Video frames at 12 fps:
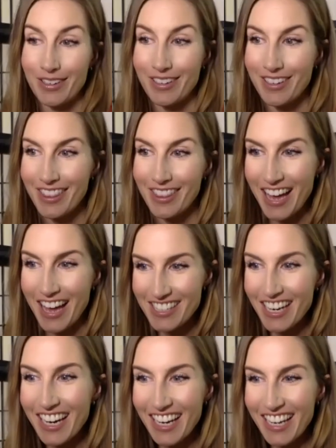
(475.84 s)
That's
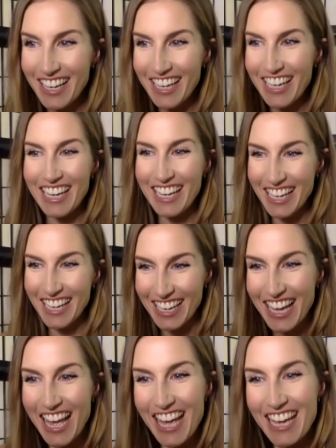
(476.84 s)

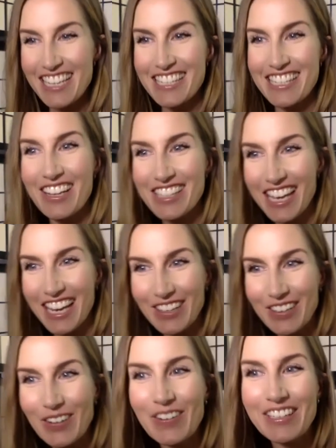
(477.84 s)
it sounds like a
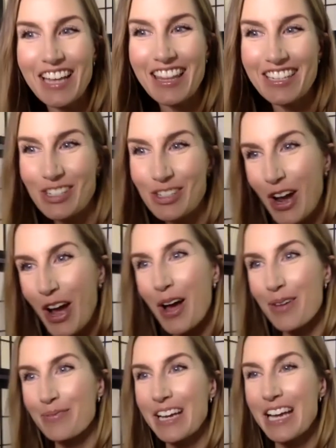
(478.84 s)
whole nother
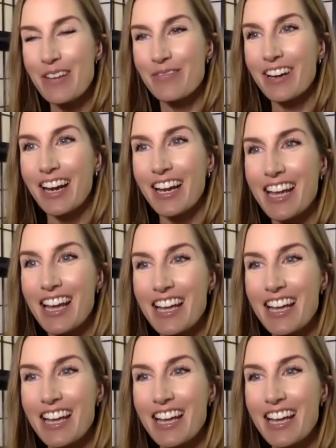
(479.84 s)
job, but I guess